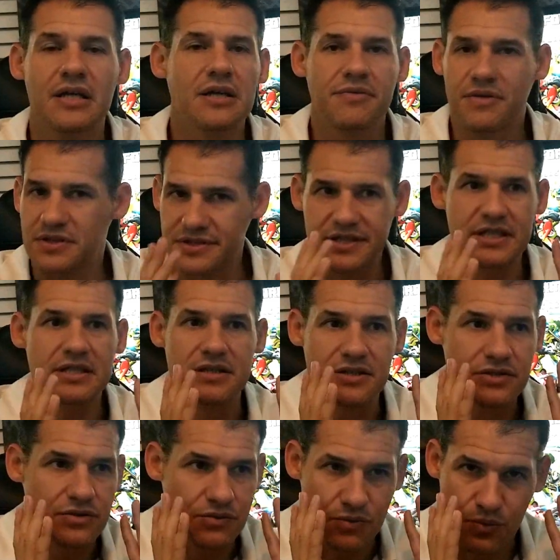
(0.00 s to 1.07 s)
The scene
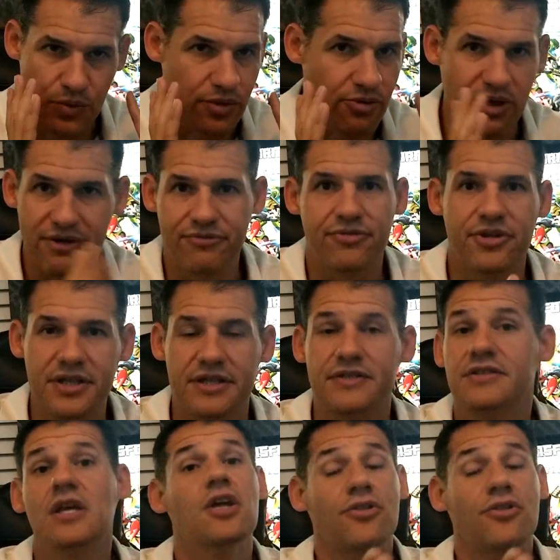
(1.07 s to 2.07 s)
is wherever it is.